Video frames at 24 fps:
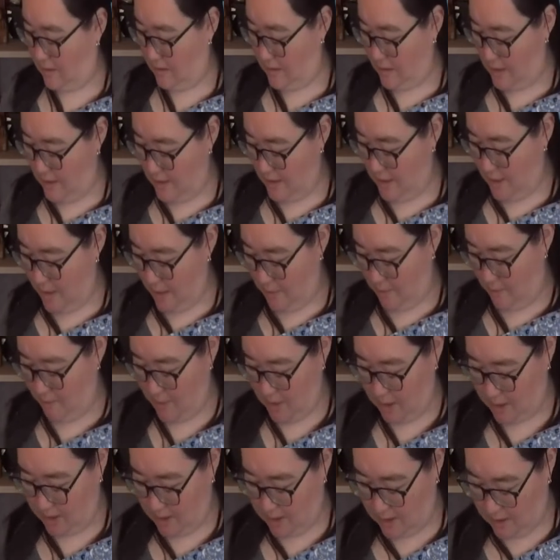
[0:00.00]
I am
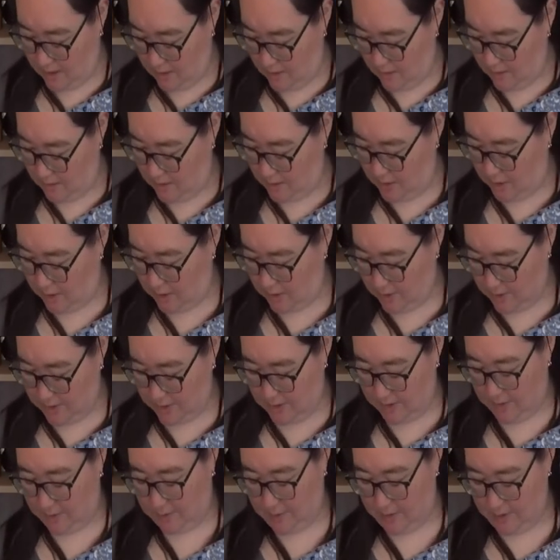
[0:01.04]
making, she doesn't
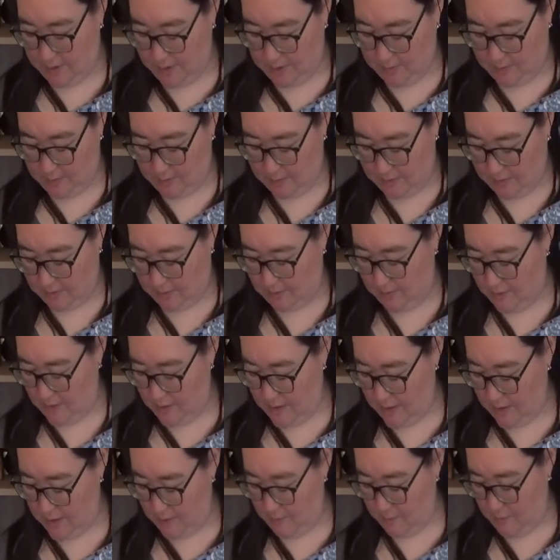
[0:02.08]
know this, but
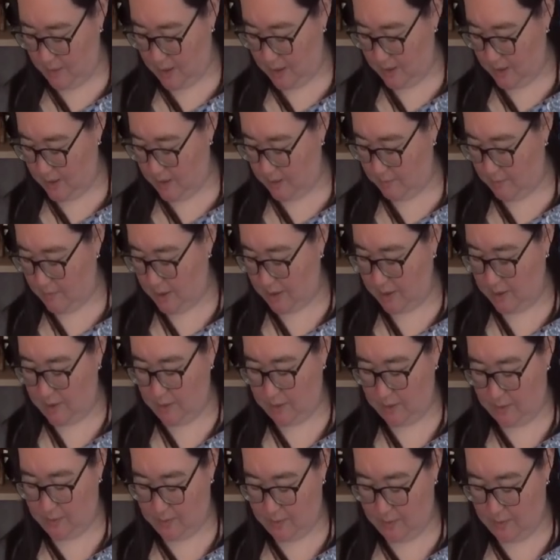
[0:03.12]
I am making my
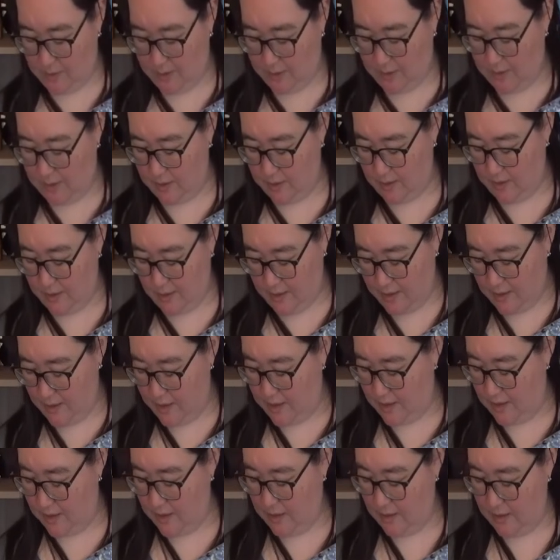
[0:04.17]
co-worker
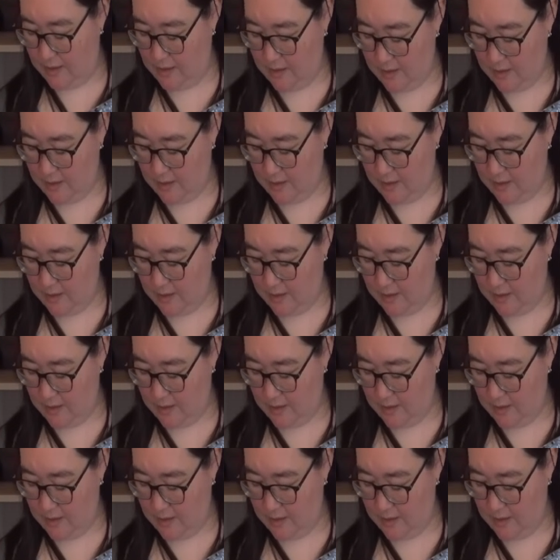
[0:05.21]
a